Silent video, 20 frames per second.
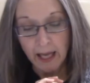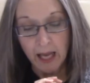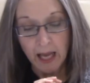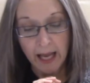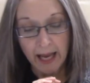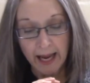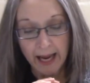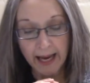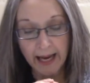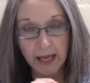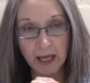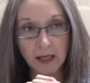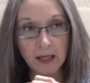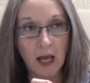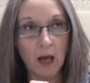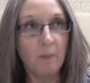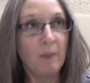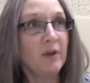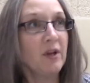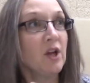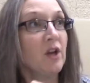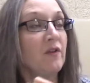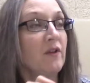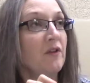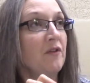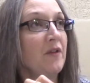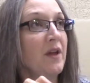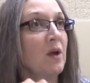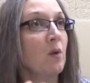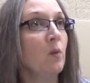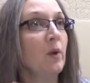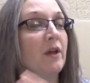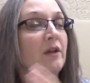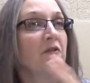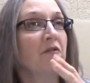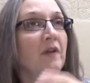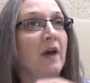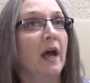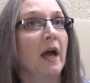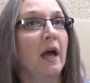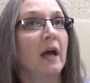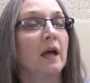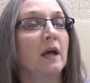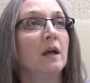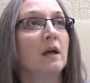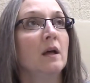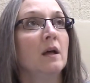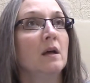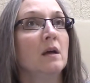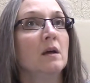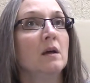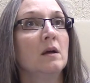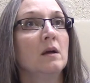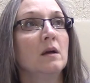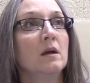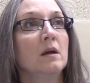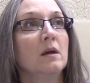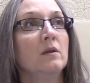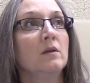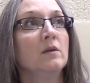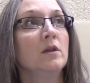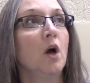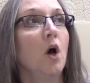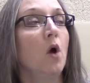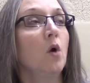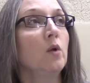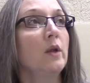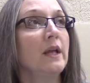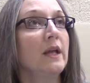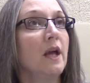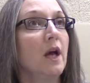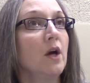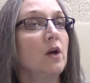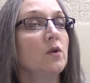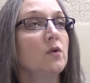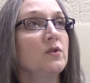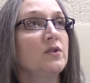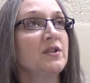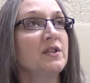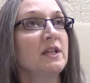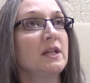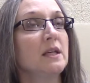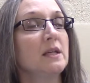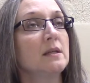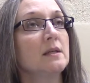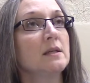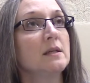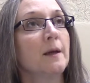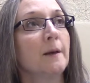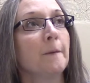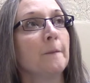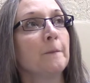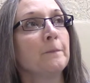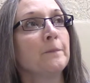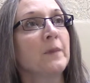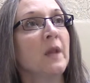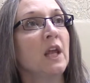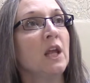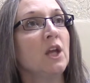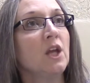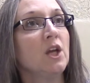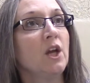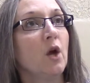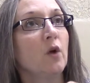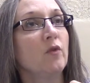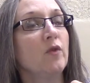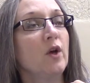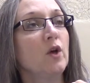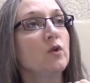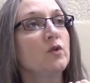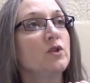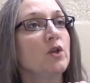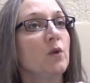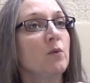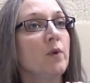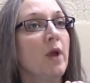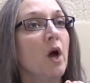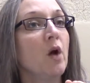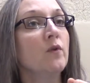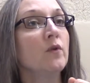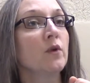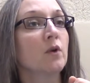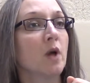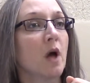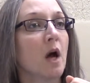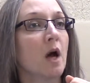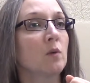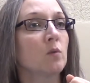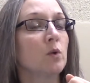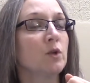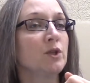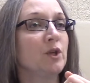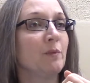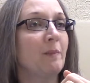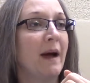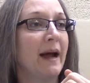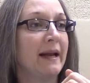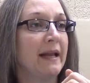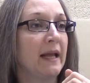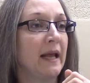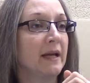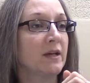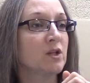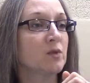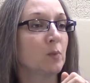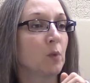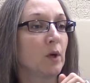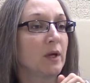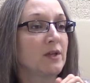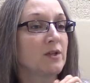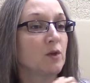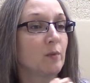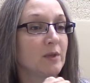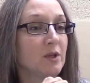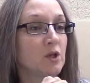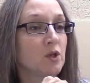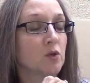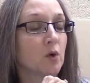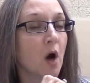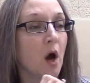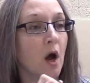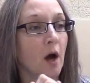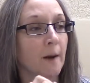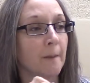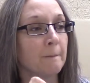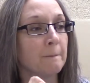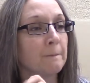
And but yeah, the thing with the Holy Ghost is, you know, those who know their God will do mighty exploits. They'll be strong,